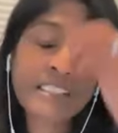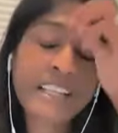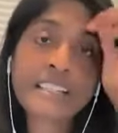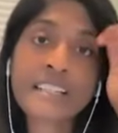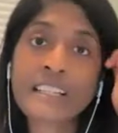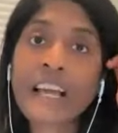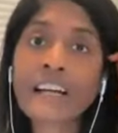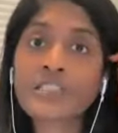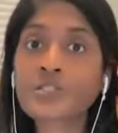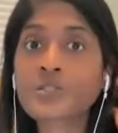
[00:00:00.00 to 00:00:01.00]
and he
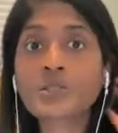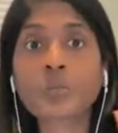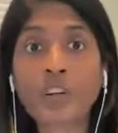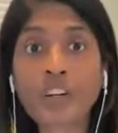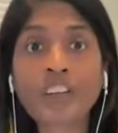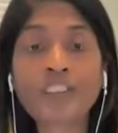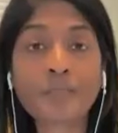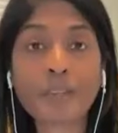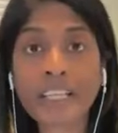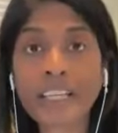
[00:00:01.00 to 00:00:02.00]
has to do the work of
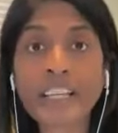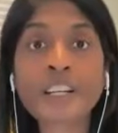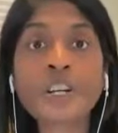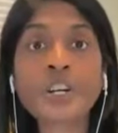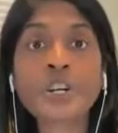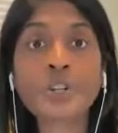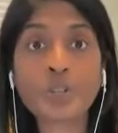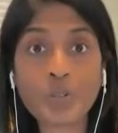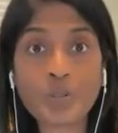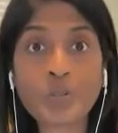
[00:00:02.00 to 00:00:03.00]
making
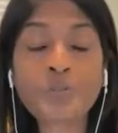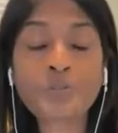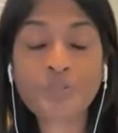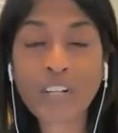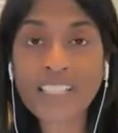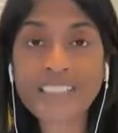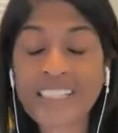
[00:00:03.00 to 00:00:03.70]
new friends.